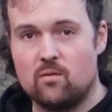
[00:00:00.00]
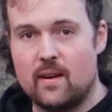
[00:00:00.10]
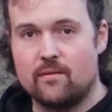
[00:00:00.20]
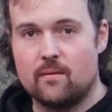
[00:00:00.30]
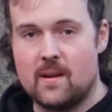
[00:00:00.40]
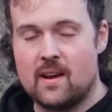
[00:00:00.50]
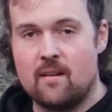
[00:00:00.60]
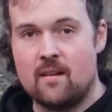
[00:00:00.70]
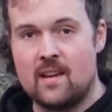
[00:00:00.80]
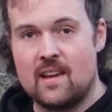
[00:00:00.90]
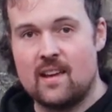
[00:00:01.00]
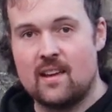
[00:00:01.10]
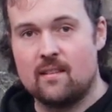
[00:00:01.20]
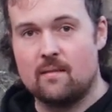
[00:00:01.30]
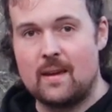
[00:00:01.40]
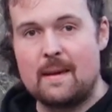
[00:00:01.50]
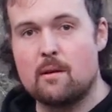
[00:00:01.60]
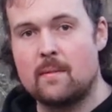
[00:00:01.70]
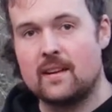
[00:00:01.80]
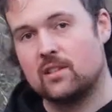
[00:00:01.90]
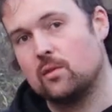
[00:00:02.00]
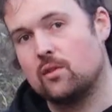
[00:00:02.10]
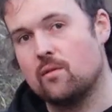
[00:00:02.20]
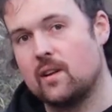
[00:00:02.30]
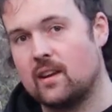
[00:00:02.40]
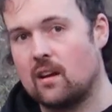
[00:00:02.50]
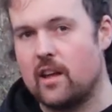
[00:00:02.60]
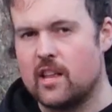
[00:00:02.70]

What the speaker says: a week from now, and me and my mates were doing,